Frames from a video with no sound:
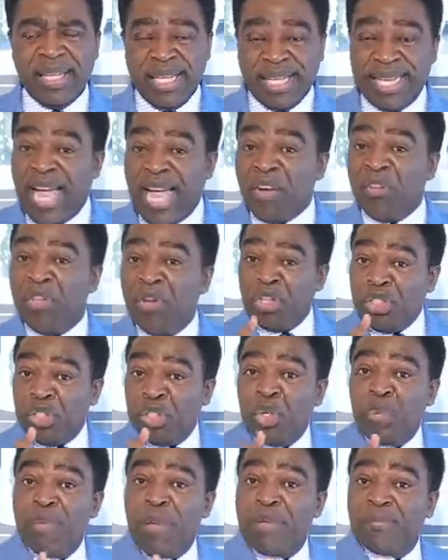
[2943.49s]
Now,
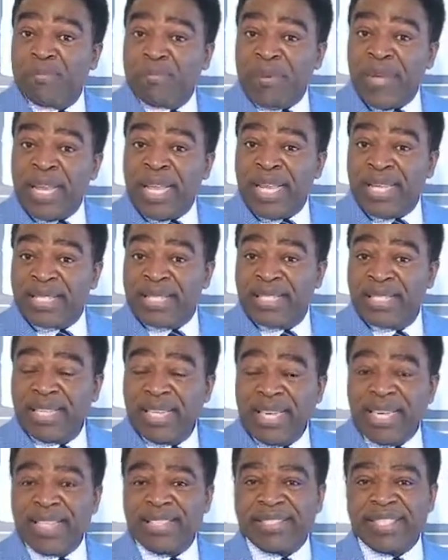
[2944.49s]
you may feel it,
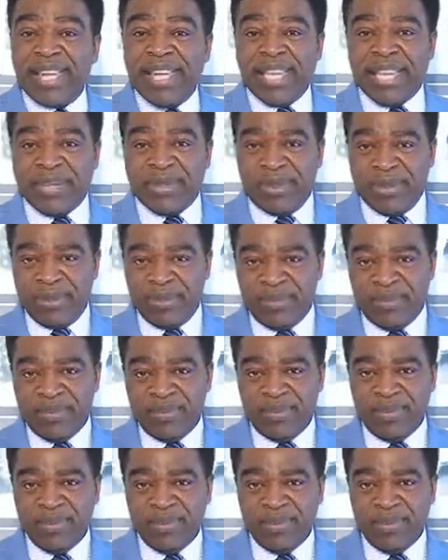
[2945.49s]
it is illegal.